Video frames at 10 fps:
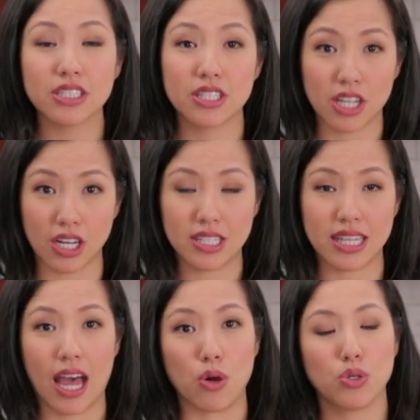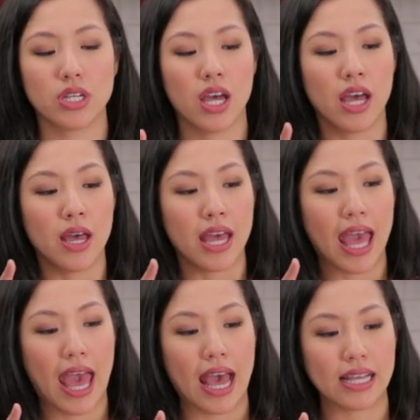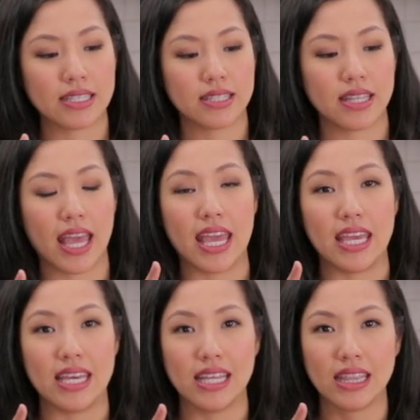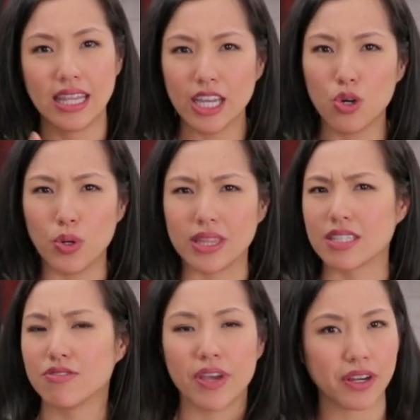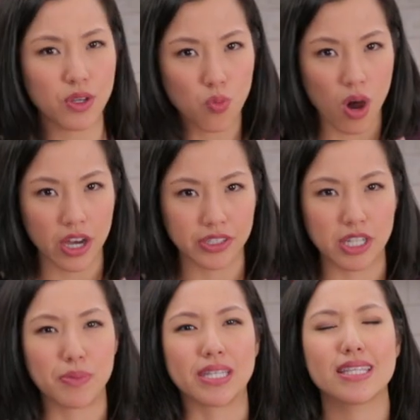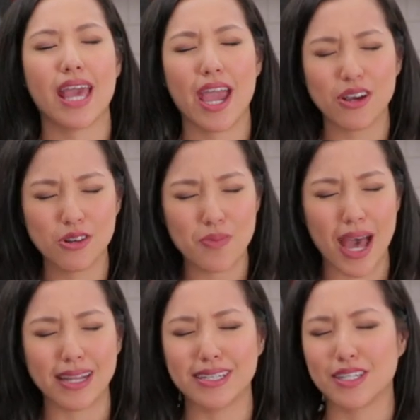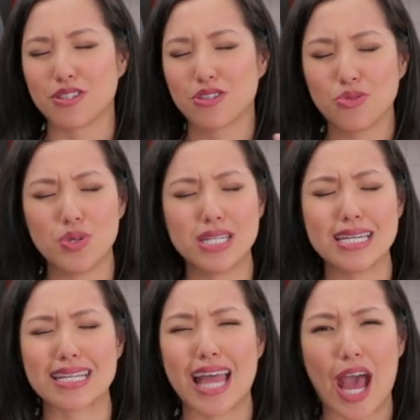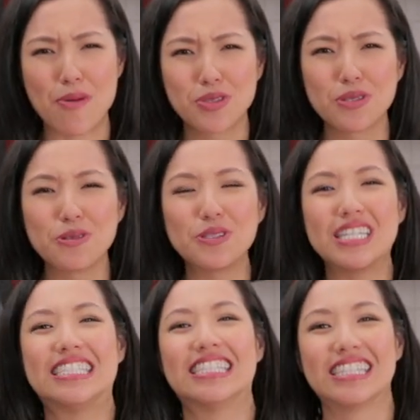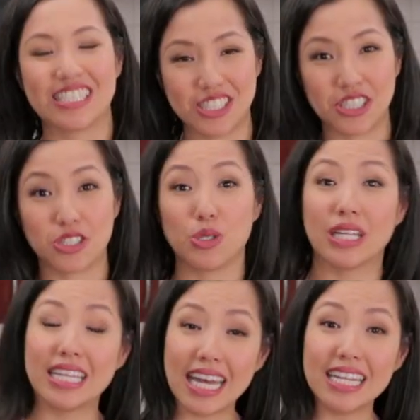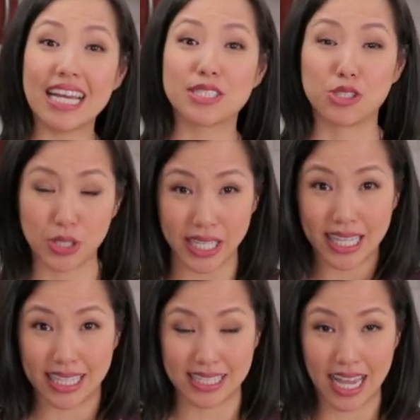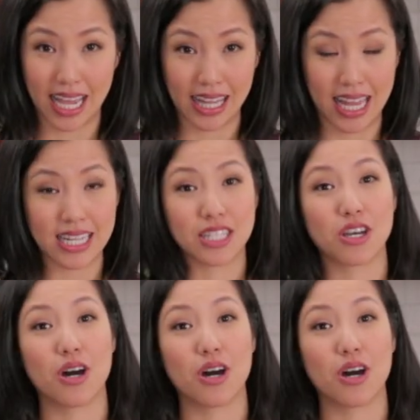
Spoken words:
starts out as a liquid that's very watery, but it's aromatic and sweet and absolutely delicious. You can get it as a drink in Thailand. It's